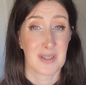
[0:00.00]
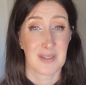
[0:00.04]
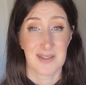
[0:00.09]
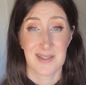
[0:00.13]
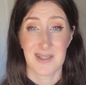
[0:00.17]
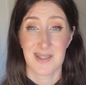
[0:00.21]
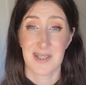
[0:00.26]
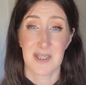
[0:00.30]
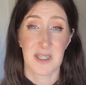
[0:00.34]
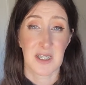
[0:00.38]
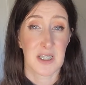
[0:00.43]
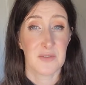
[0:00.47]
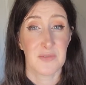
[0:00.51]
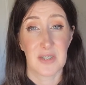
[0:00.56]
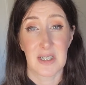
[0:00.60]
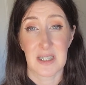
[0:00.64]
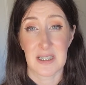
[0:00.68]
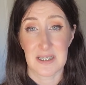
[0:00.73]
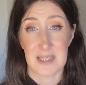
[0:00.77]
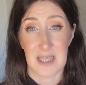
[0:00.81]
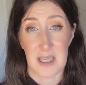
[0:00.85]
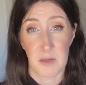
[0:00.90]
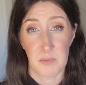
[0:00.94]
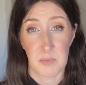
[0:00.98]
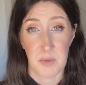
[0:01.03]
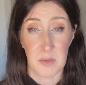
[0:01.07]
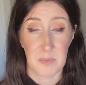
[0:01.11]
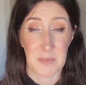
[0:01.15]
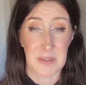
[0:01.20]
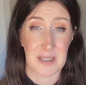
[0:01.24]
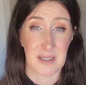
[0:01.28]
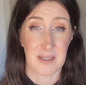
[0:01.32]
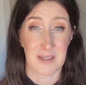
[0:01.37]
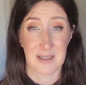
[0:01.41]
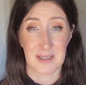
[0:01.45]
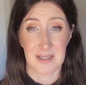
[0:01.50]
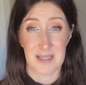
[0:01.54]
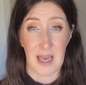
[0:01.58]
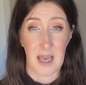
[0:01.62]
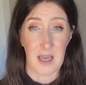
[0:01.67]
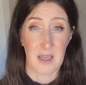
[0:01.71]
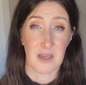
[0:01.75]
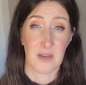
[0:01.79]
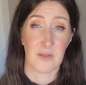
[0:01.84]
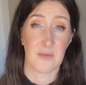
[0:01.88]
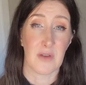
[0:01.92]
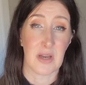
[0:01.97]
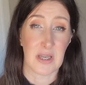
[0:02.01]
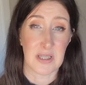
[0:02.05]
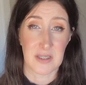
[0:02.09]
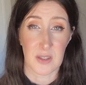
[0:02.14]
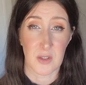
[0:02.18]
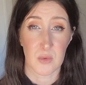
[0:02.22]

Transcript: Just to give an example, because that advice